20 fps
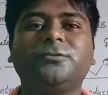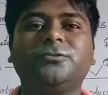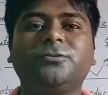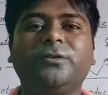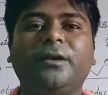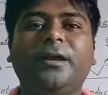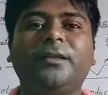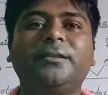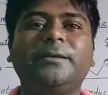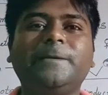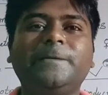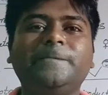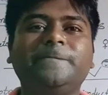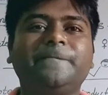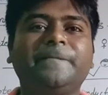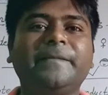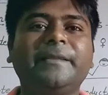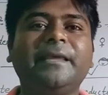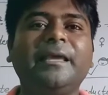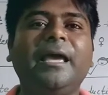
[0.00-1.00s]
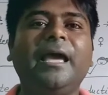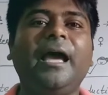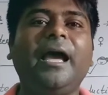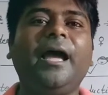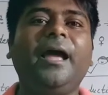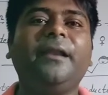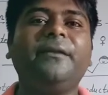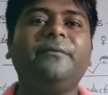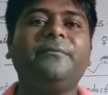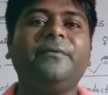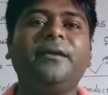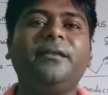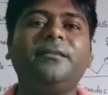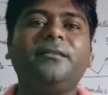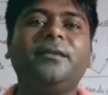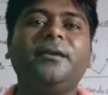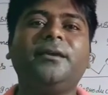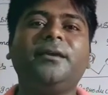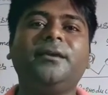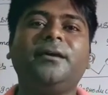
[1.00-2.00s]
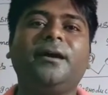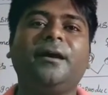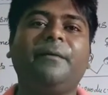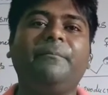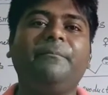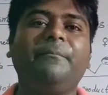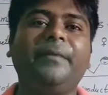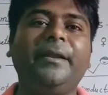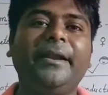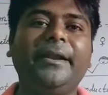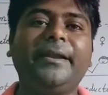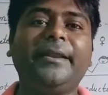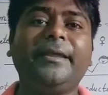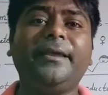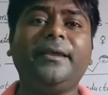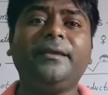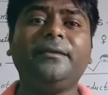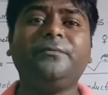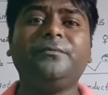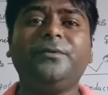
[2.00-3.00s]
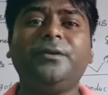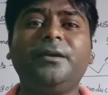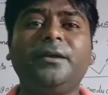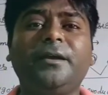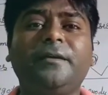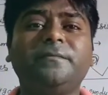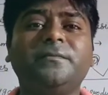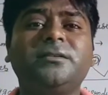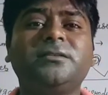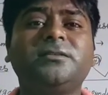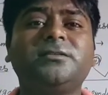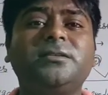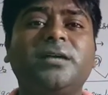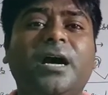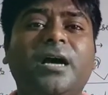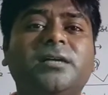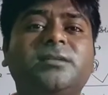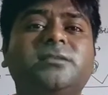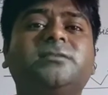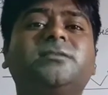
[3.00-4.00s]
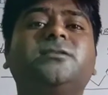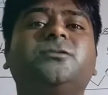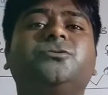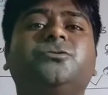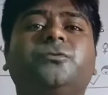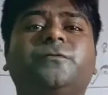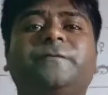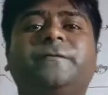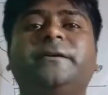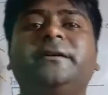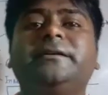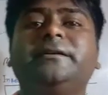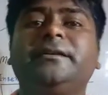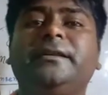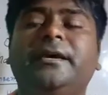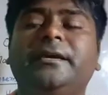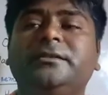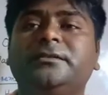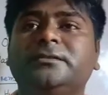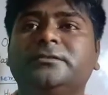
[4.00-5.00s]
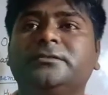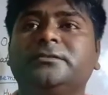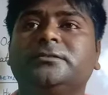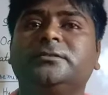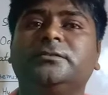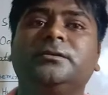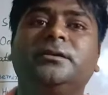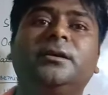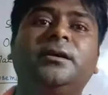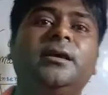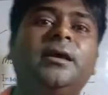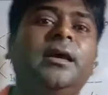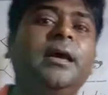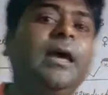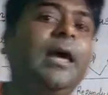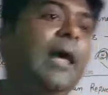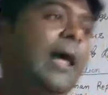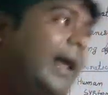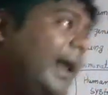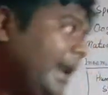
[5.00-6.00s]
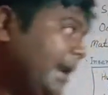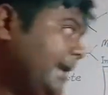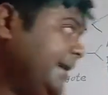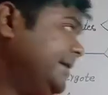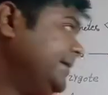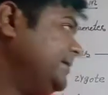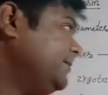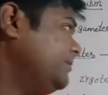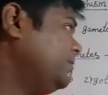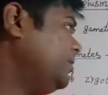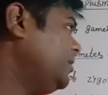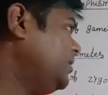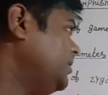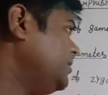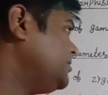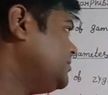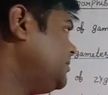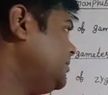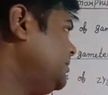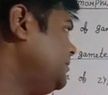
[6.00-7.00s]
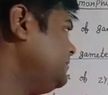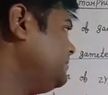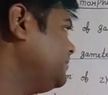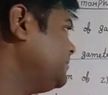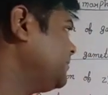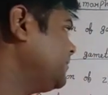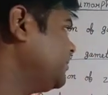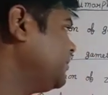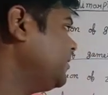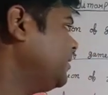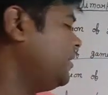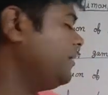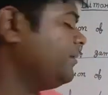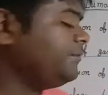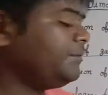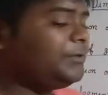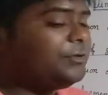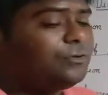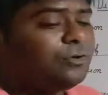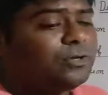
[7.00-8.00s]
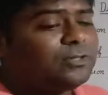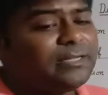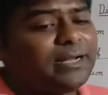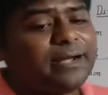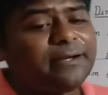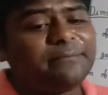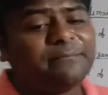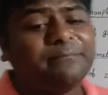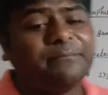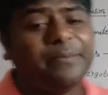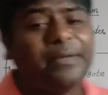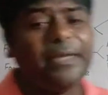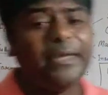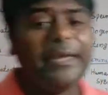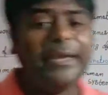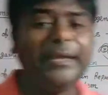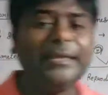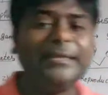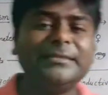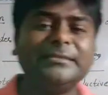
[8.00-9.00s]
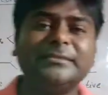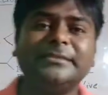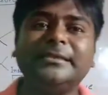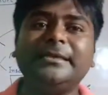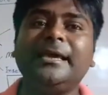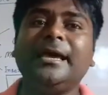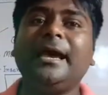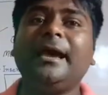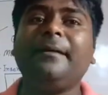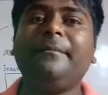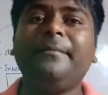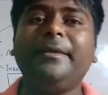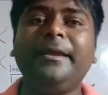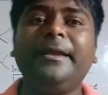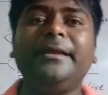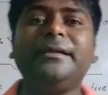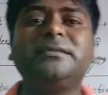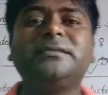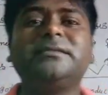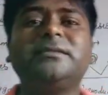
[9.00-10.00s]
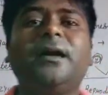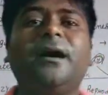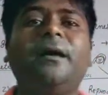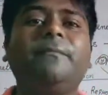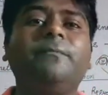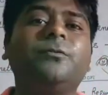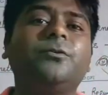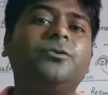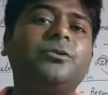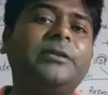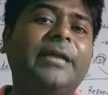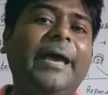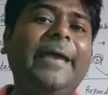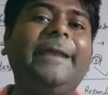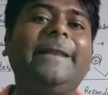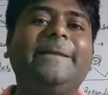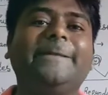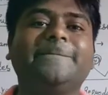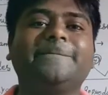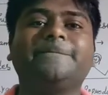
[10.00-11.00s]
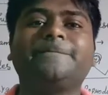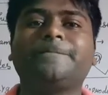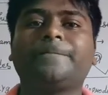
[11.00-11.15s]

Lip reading: together, and when they are mating, we have the chances of fertilization. And what is the, we know that males gametes are motile